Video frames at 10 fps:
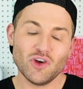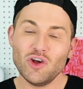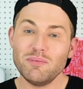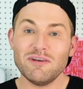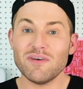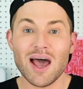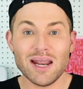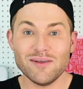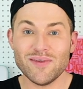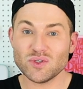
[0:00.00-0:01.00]
could be
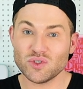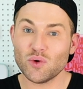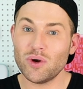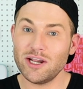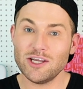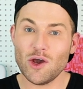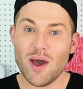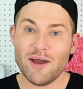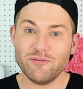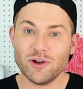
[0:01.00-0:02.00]
fine if that's what you're wanting to go
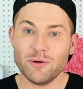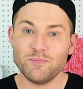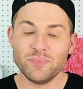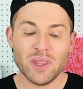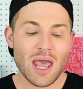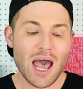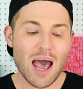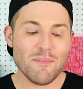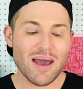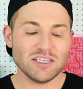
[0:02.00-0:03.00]
after.
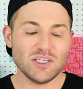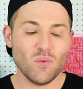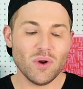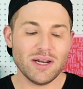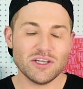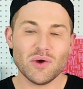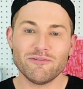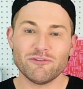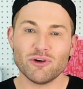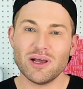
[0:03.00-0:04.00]
I'm actually wanting to go
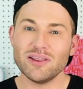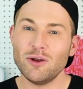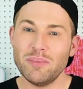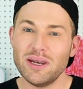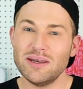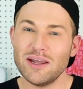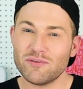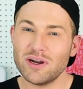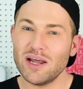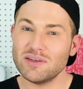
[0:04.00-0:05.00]
after a little bit
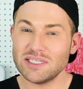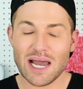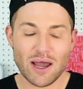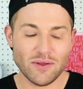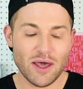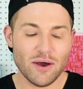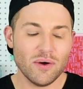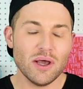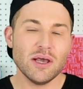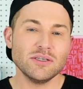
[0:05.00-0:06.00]
different of a style
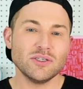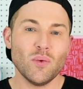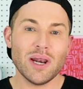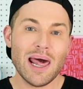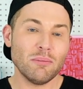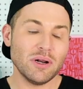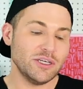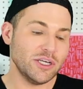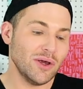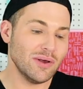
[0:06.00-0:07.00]
though. So what I'm gonna
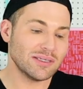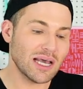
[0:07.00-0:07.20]
do is